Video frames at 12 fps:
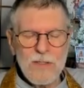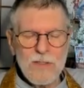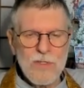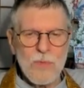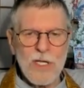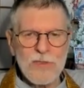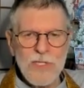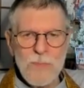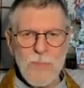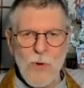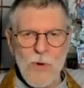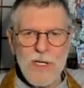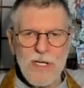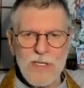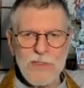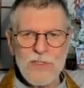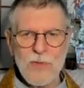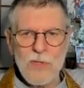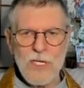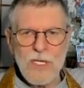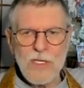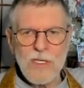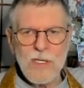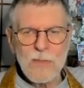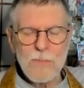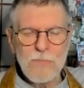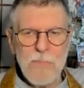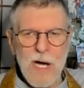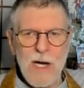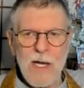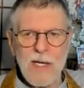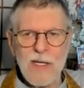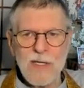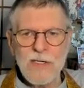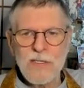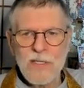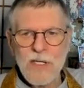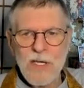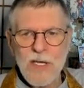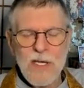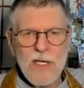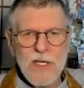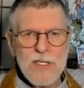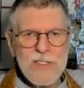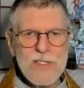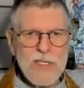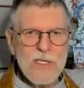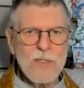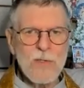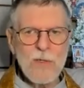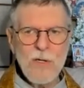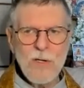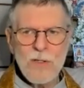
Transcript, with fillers: directly pointing to the mind, seeing